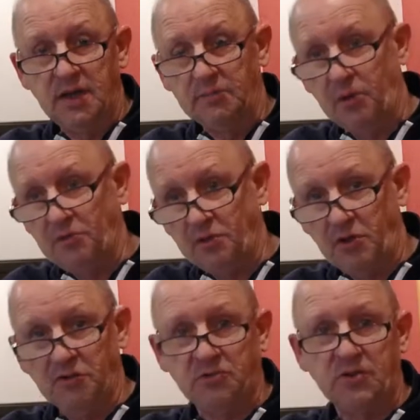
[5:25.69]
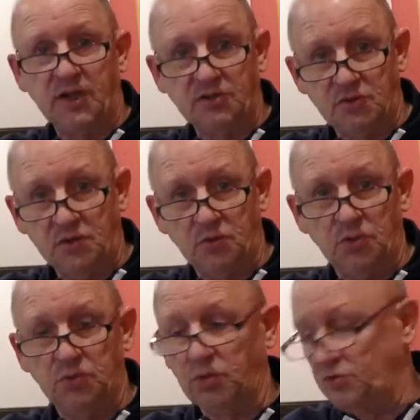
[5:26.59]
and both of those were like during
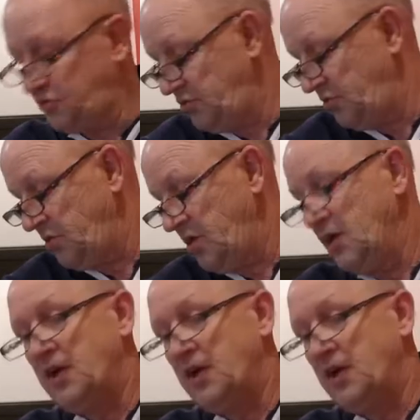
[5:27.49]
World War II.